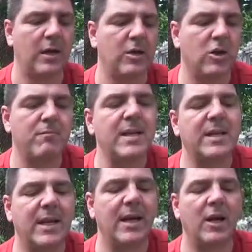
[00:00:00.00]
your
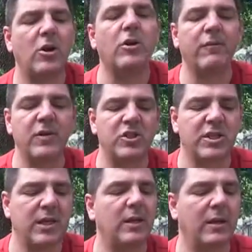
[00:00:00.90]
meat care, your
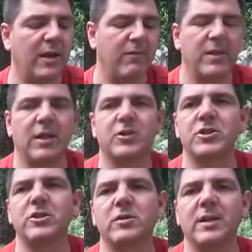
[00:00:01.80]
fishing, everything else
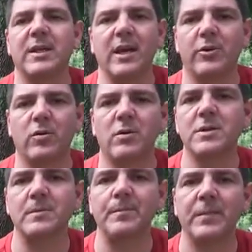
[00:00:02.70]
you're doing in the
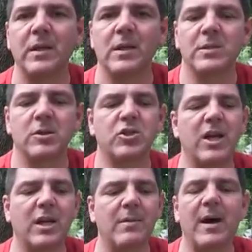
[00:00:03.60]
outdoors. So
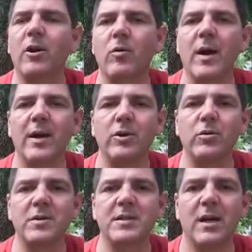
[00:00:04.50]
check them out,
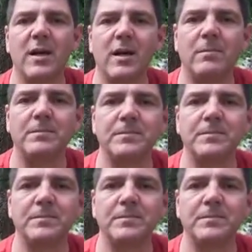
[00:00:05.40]
OrionCoolers.com.